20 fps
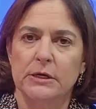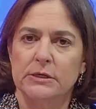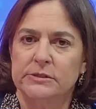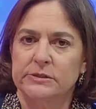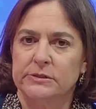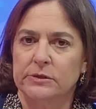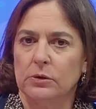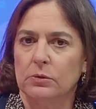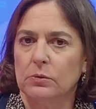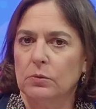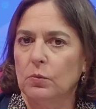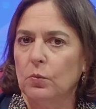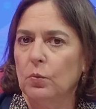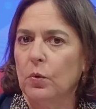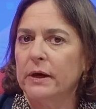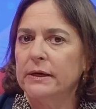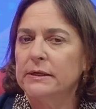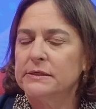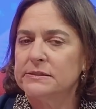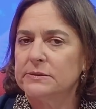So
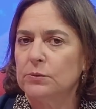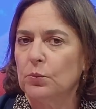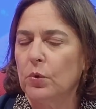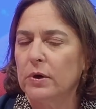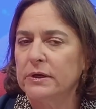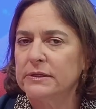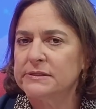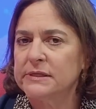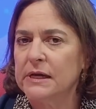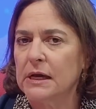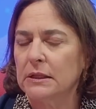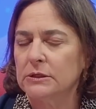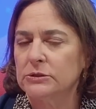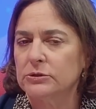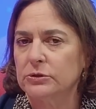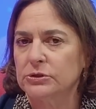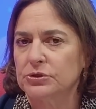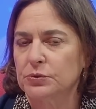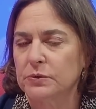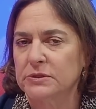what is Alan
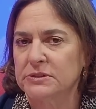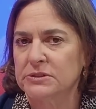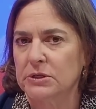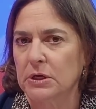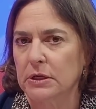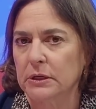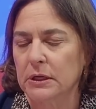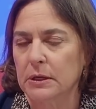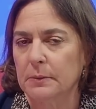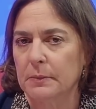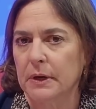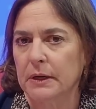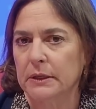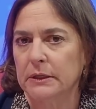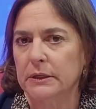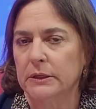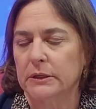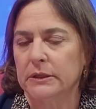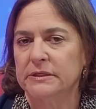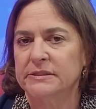Dershowitz talking about
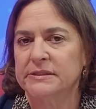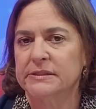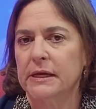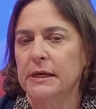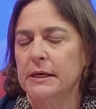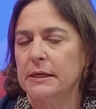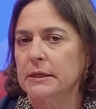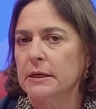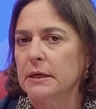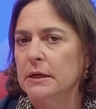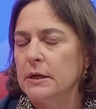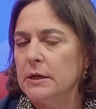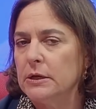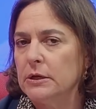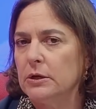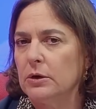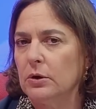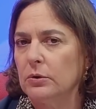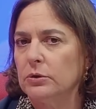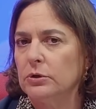here? He's saying,
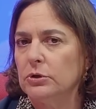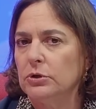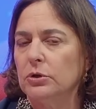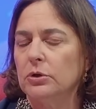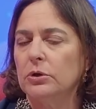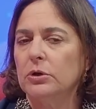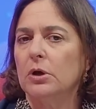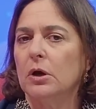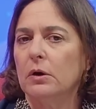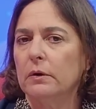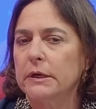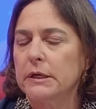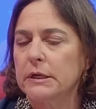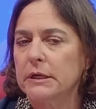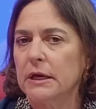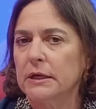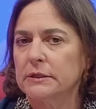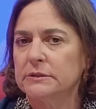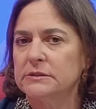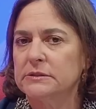you know, you're going
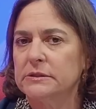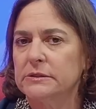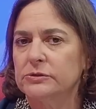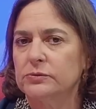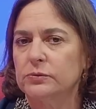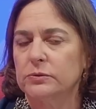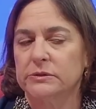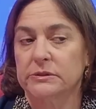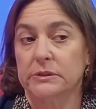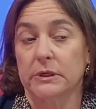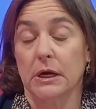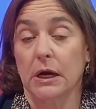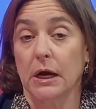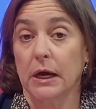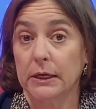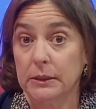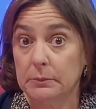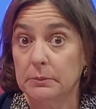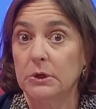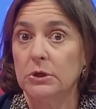against Israel's
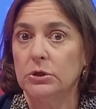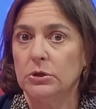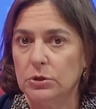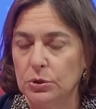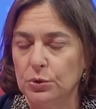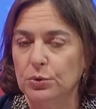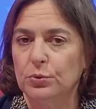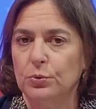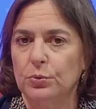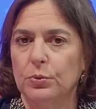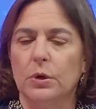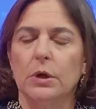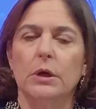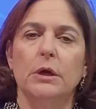economy, you,